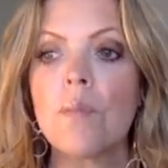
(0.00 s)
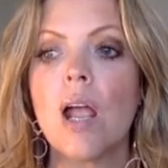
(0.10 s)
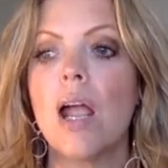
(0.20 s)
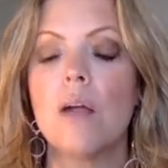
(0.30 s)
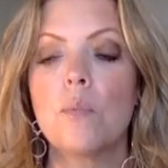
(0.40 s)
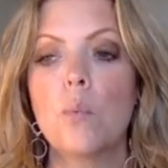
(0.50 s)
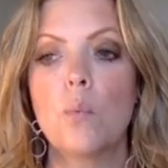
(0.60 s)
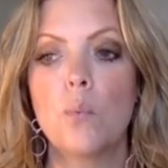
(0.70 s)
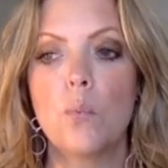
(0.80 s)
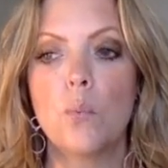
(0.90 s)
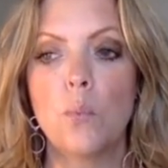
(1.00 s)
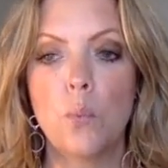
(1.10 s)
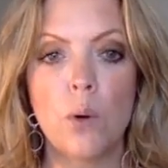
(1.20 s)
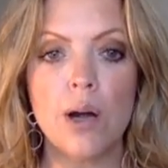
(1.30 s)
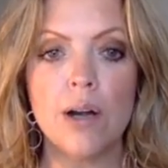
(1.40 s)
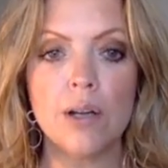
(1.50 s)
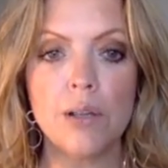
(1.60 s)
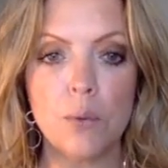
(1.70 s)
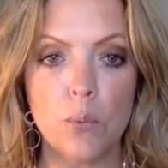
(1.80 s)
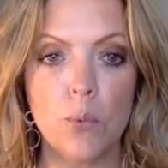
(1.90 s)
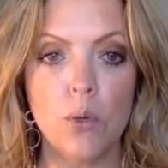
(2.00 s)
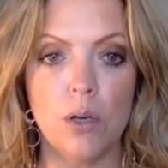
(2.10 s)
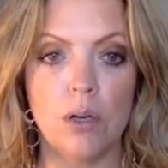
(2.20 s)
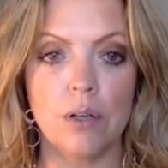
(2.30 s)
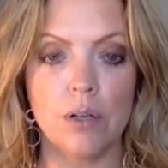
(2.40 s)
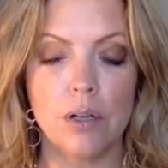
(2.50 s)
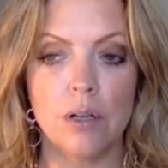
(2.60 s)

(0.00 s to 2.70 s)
And when in the world